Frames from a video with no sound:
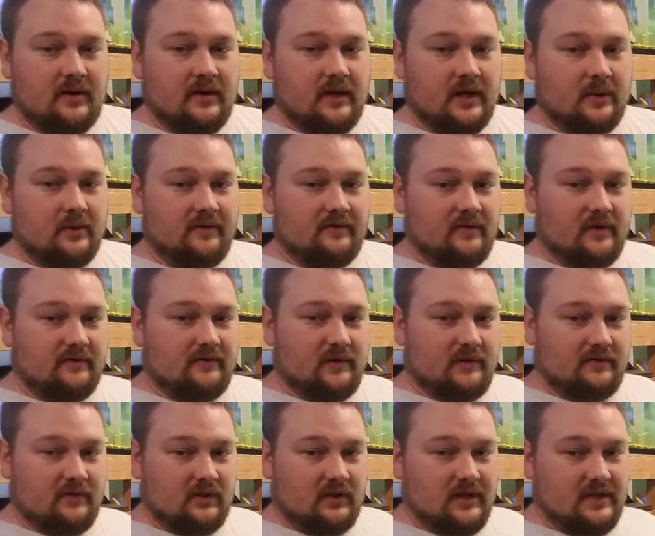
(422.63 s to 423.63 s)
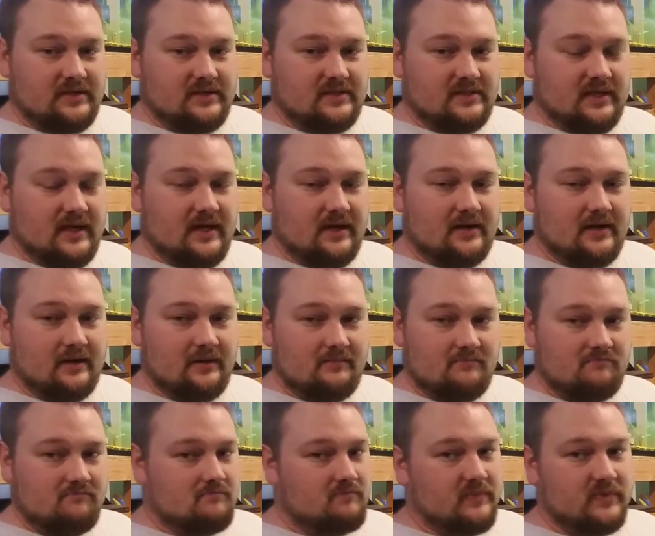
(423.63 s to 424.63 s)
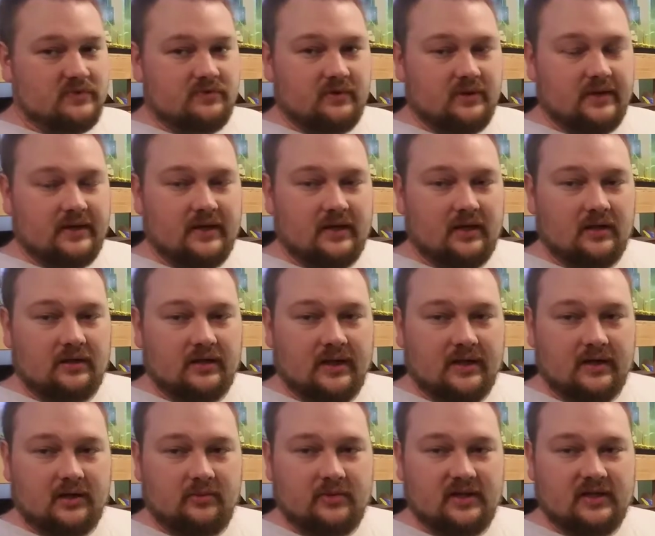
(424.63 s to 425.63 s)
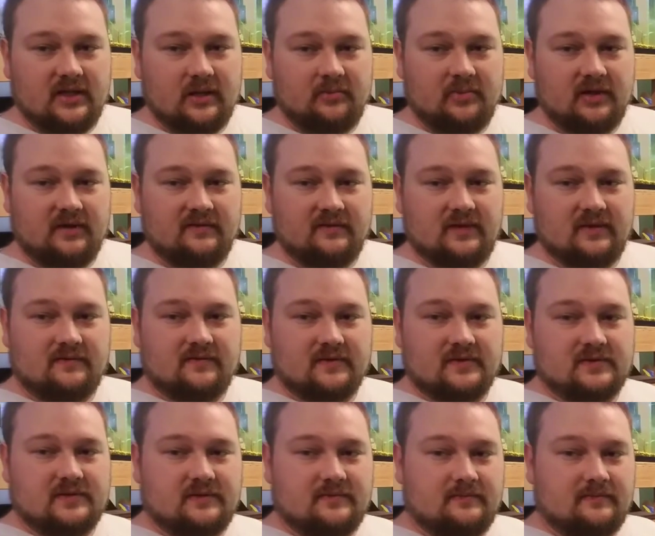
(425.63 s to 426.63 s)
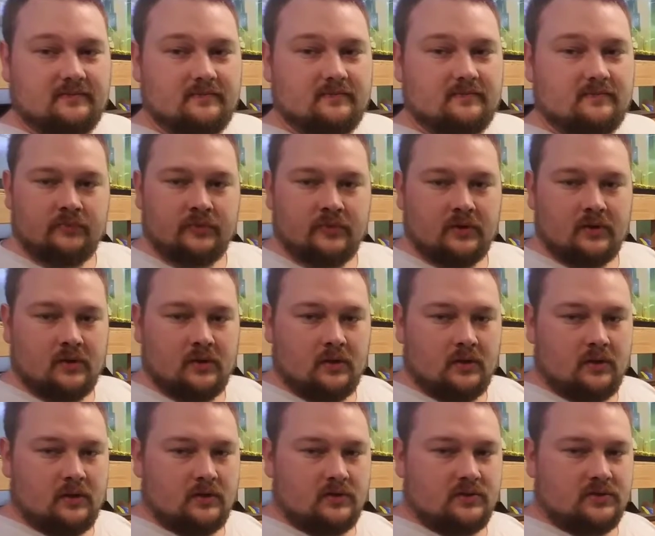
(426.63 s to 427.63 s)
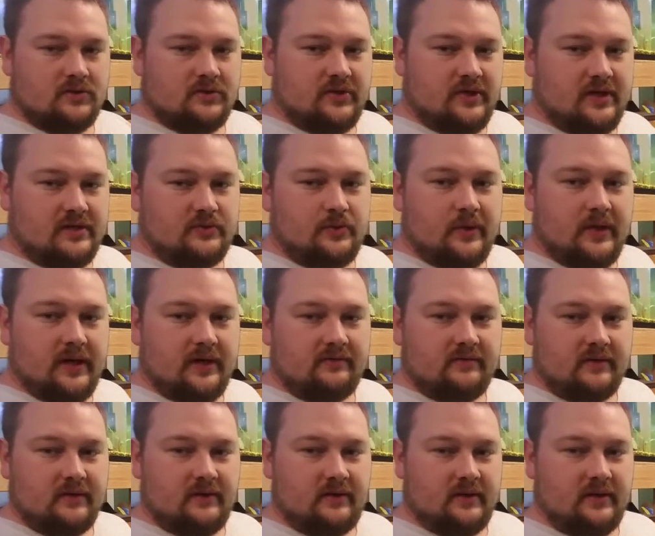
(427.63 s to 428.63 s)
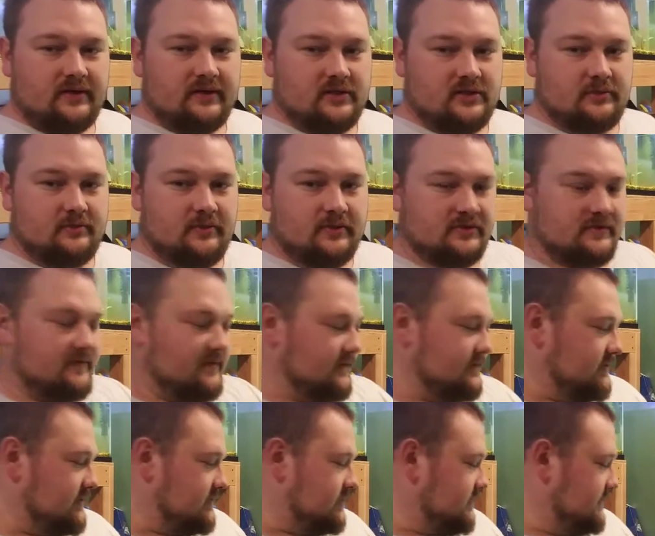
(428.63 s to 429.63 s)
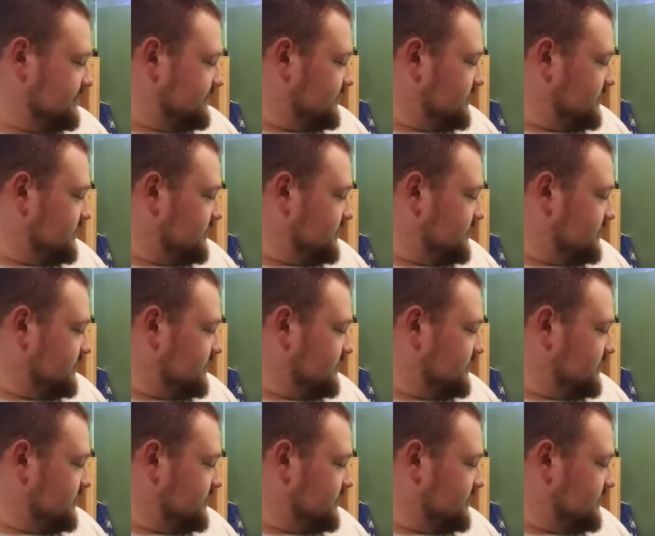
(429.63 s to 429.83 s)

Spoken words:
However, if you have a light stocking, it's really not going to make that big of a difference. So that's why I really like the sponge filters.